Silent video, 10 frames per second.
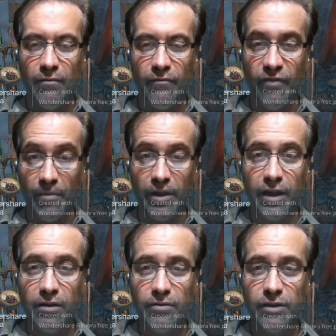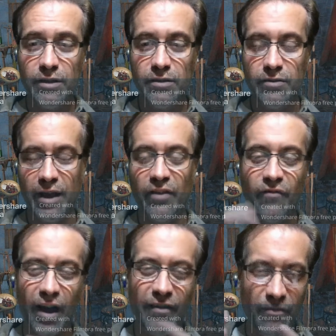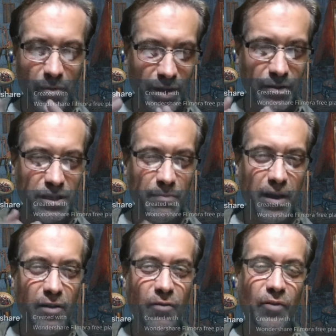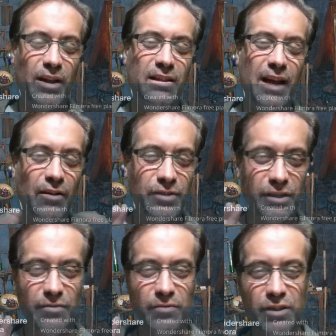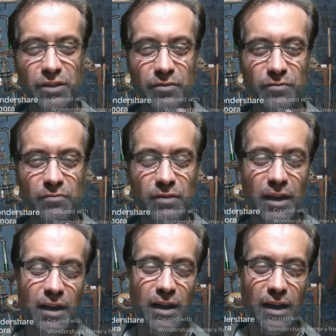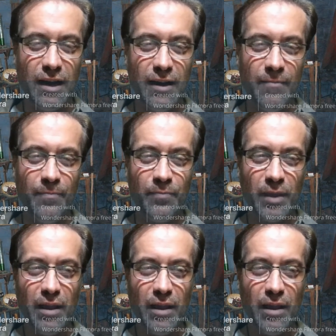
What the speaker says: familiars. So they had the Find Familiar spell that allows you to have